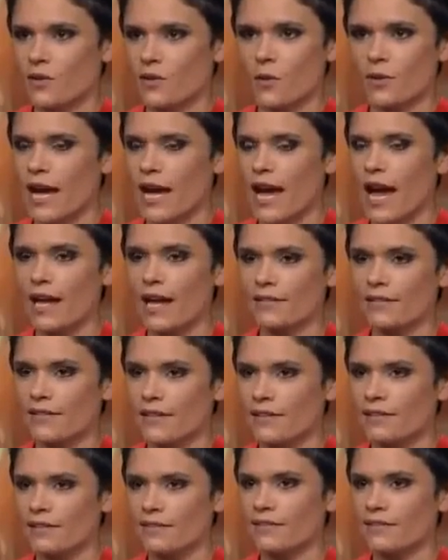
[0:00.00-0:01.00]
is going to
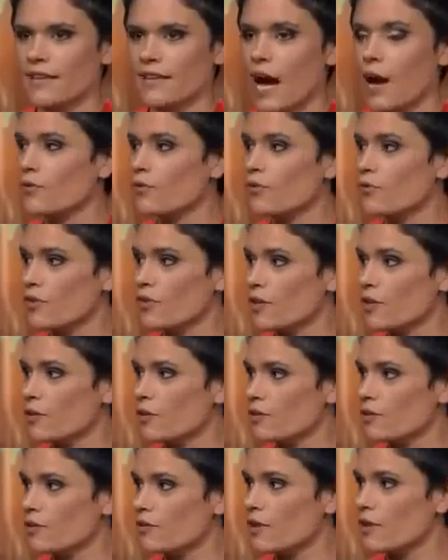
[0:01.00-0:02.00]
add the
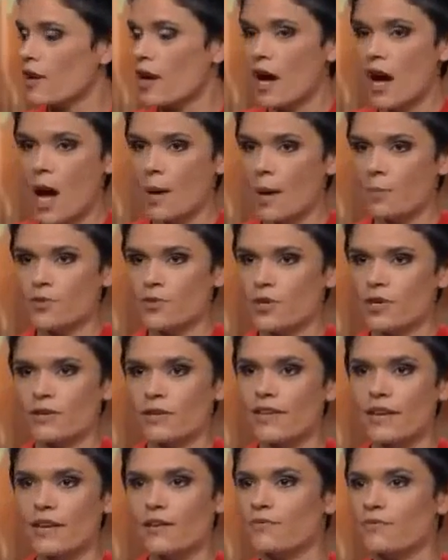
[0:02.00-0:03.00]
downfield
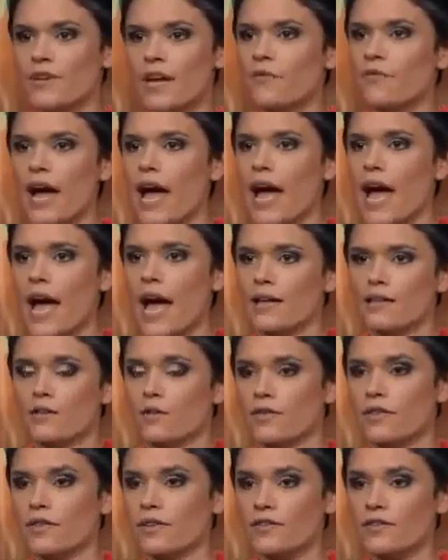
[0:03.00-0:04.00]
option that they've never had.
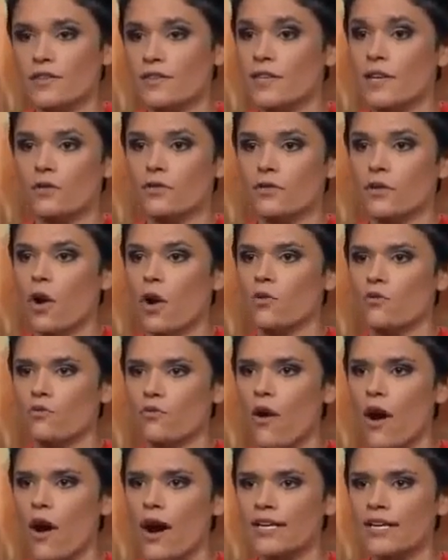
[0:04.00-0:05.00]
So I think the Seahawks are
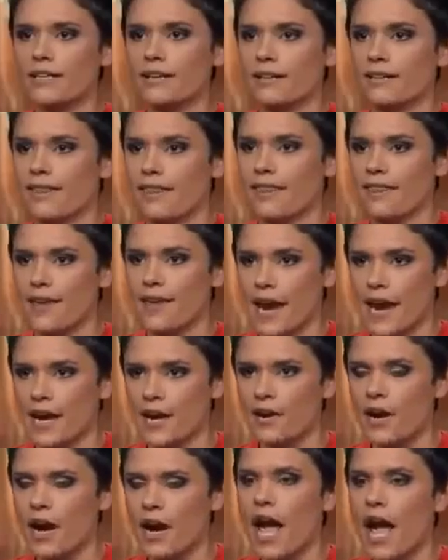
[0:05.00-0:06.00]
right
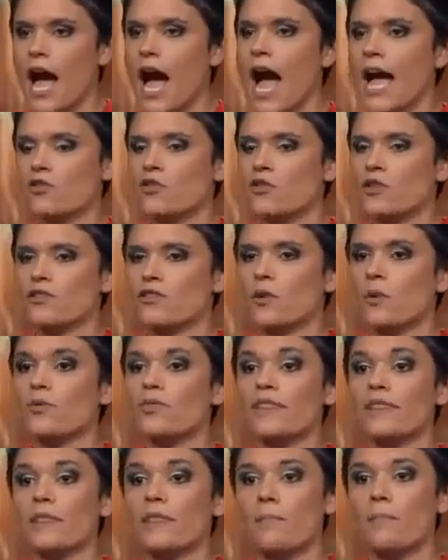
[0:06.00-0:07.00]
there. I just
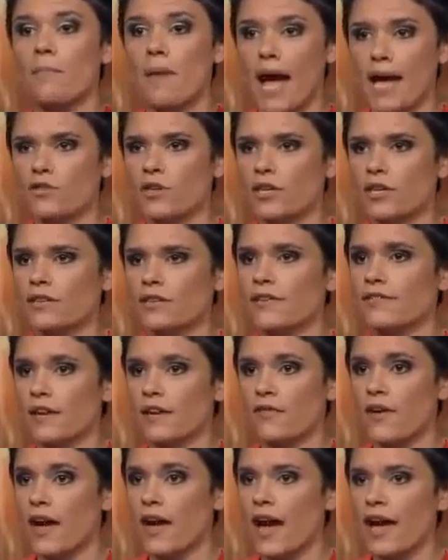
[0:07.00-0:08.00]
don't think the magic that
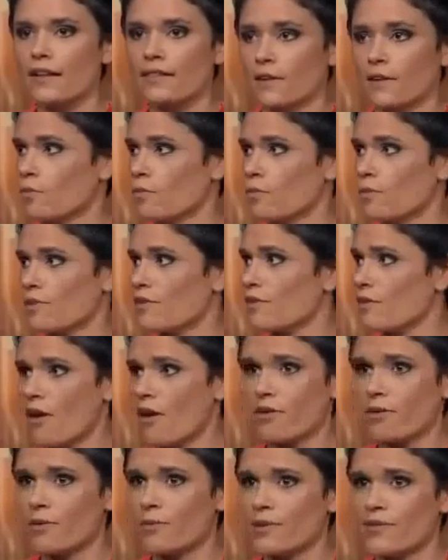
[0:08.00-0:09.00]
they've had, like when we
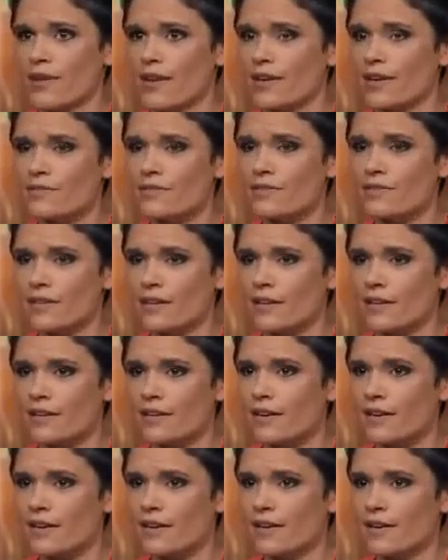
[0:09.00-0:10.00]
saw them in the
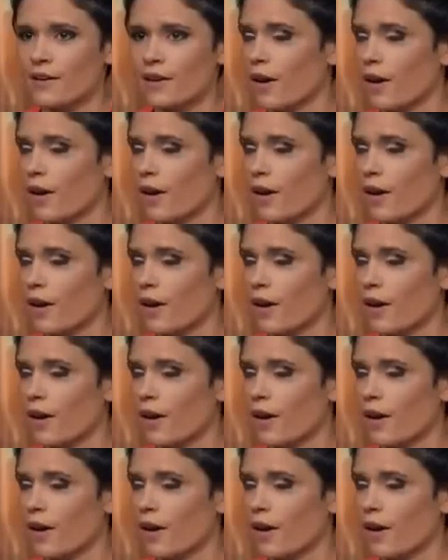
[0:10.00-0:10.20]
NFC